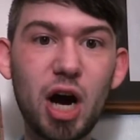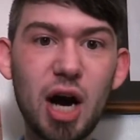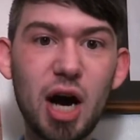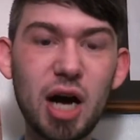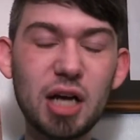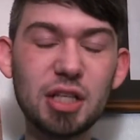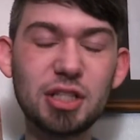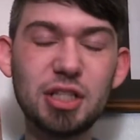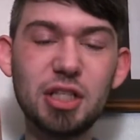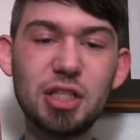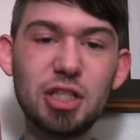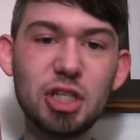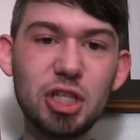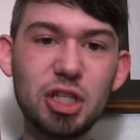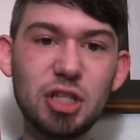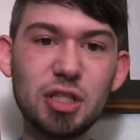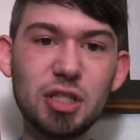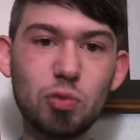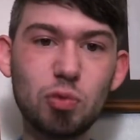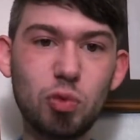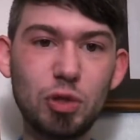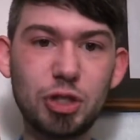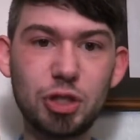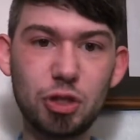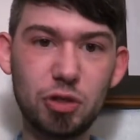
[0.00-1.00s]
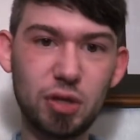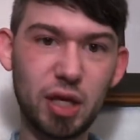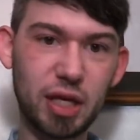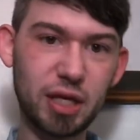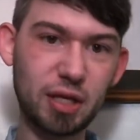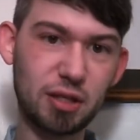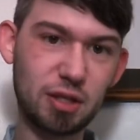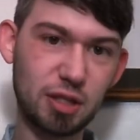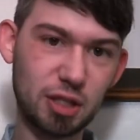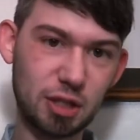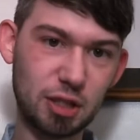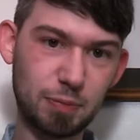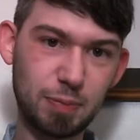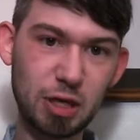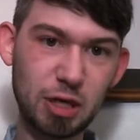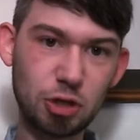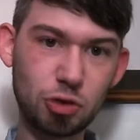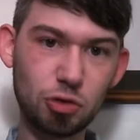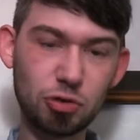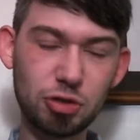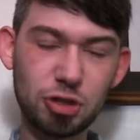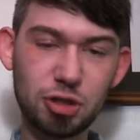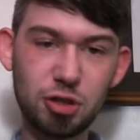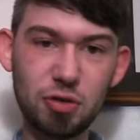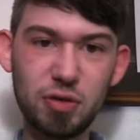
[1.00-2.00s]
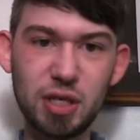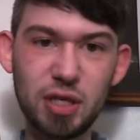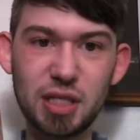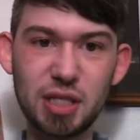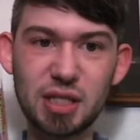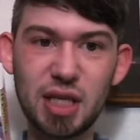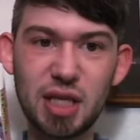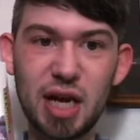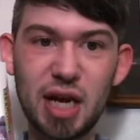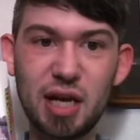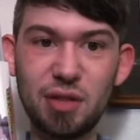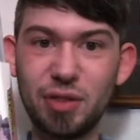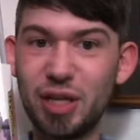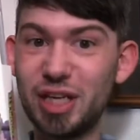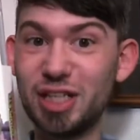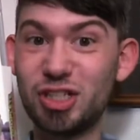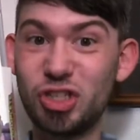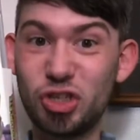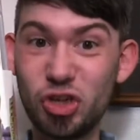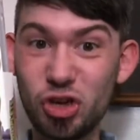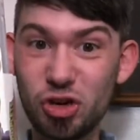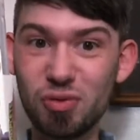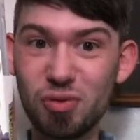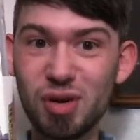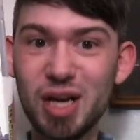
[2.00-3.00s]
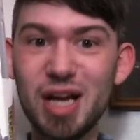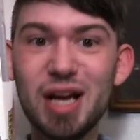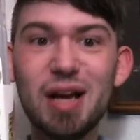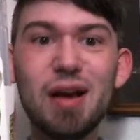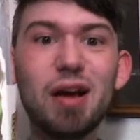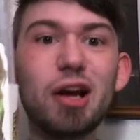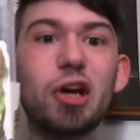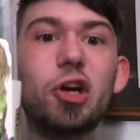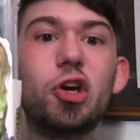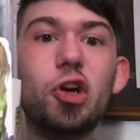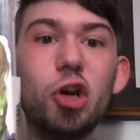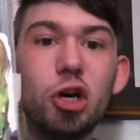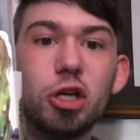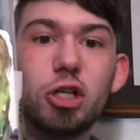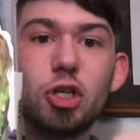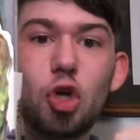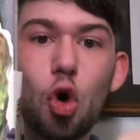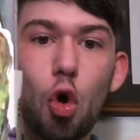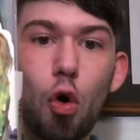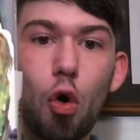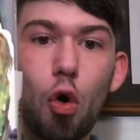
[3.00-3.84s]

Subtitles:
hostages, which are like the special students, and they do. Good